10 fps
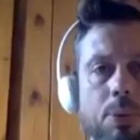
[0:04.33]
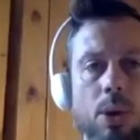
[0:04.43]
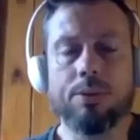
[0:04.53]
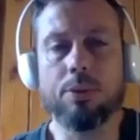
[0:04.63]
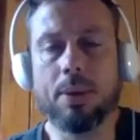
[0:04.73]

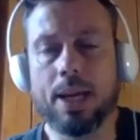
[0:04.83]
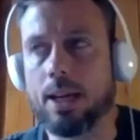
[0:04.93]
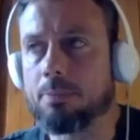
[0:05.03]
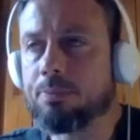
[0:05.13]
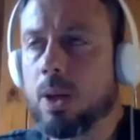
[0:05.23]
point for
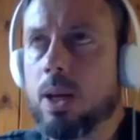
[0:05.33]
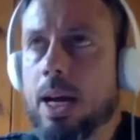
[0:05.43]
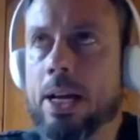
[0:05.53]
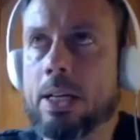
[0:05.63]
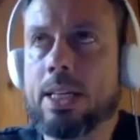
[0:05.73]
me,
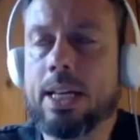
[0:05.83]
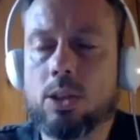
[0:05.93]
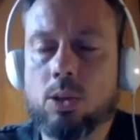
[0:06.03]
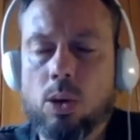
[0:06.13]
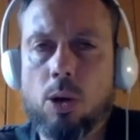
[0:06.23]
and I say
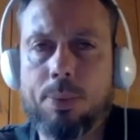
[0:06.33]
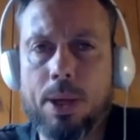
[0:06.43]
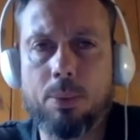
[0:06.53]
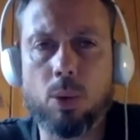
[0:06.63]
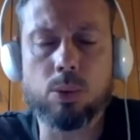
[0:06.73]
it to a lot of
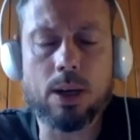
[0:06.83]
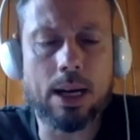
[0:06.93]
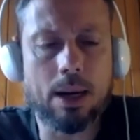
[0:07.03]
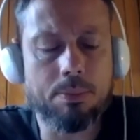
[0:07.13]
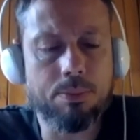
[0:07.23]
people
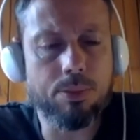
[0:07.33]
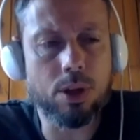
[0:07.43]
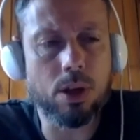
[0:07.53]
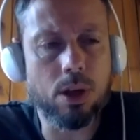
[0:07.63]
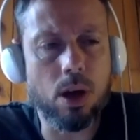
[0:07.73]

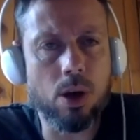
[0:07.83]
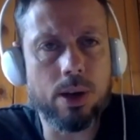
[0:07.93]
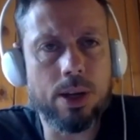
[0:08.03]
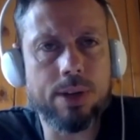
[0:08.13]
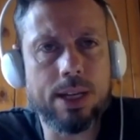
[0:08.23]
that
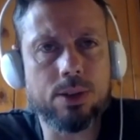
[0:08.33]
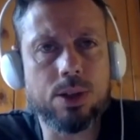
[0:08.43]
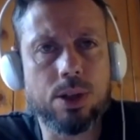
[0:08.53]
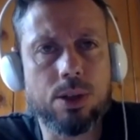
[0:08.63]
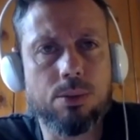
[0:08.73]
aren't even
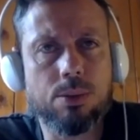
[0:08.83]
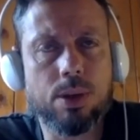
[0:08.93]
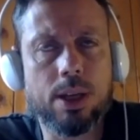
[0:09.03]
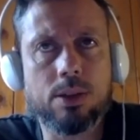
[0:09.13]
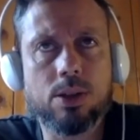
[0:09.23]
into
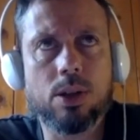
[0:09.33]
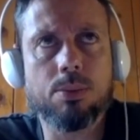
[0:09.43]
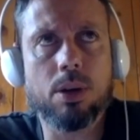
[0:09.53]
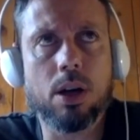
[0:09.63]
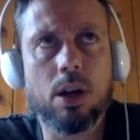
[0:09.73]

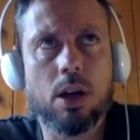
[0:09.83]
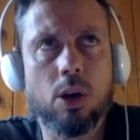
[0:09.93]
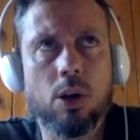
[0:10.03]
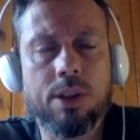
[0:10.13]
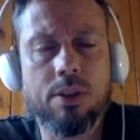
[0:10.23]
a
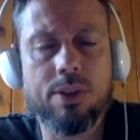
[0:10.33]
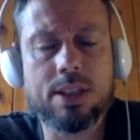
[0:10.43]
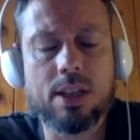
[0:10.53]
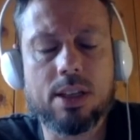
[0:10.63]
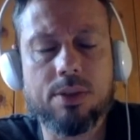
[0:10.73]
lot of the
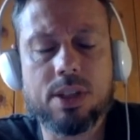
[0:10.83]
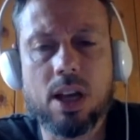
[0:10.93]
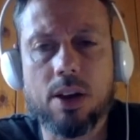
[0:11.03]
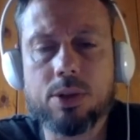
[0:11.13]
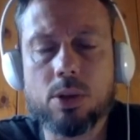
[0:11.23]
investigative
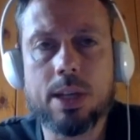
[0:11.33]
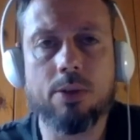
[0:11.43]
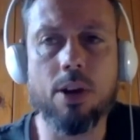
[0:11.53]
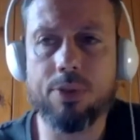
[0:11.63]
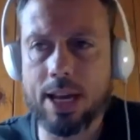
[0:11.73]
stuff. So I say,
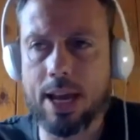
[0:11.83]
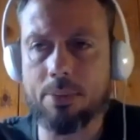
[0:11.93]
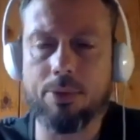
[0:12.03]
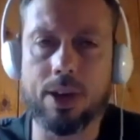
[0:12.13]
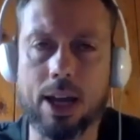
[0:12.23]
right,
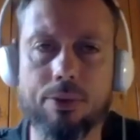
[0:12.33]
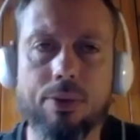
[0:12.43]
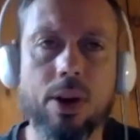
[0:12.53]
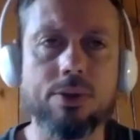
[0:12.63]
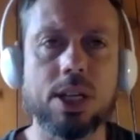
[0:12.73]
forget
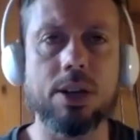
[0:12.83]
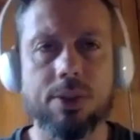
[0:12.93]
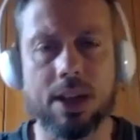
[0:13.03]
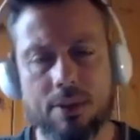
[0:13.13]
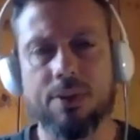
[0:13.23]
5G,
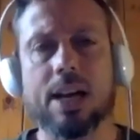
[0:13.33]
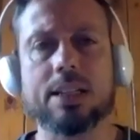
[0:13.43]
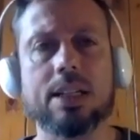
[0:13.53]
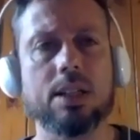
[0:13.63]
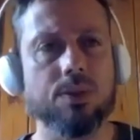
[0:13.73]
forget
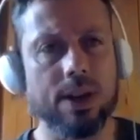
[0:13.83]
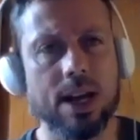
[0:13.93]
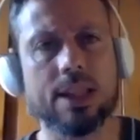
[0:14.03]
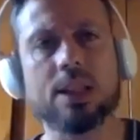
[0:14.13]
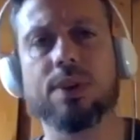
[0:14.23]
vaccines,
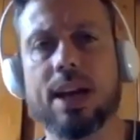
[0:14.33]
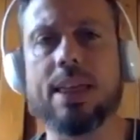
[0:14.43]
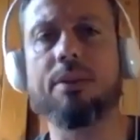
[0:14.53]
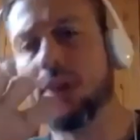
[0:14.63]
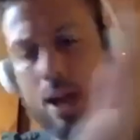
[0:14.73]
forget this, forget
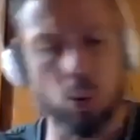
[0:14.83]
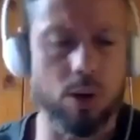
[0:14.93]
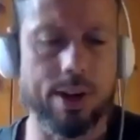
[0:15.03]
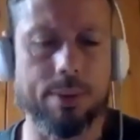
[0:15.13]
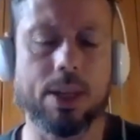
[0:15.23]
that, forget
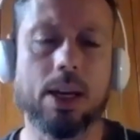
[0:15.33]
all of it.